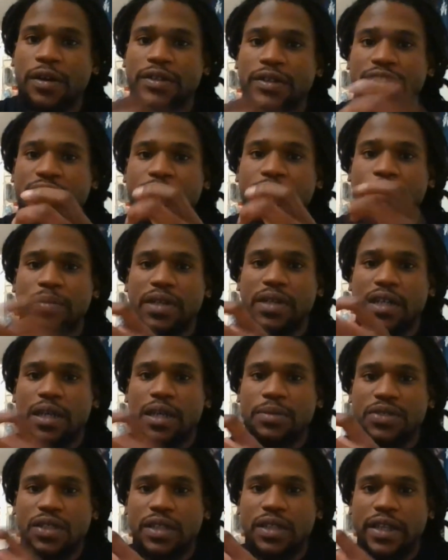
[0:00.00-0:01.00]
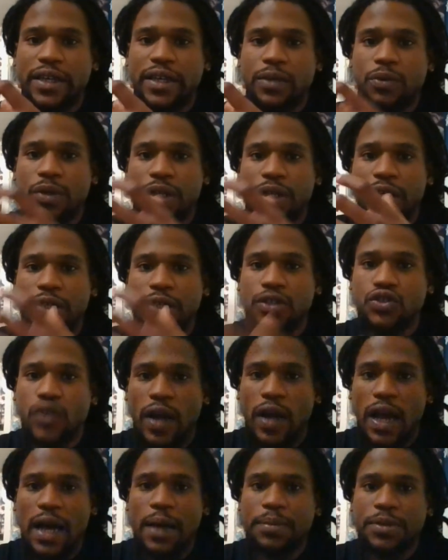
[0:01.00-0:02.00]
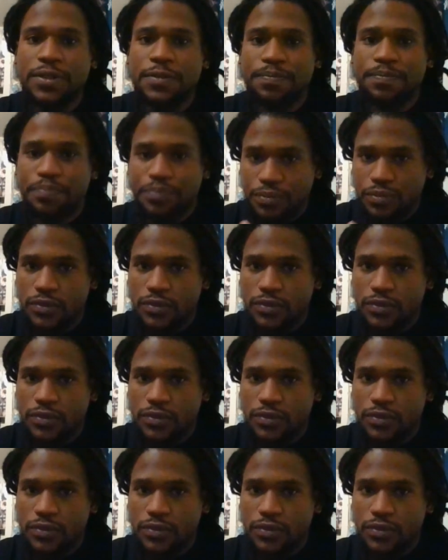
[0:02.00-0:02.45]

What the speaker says: and then becomes a liquid and drops.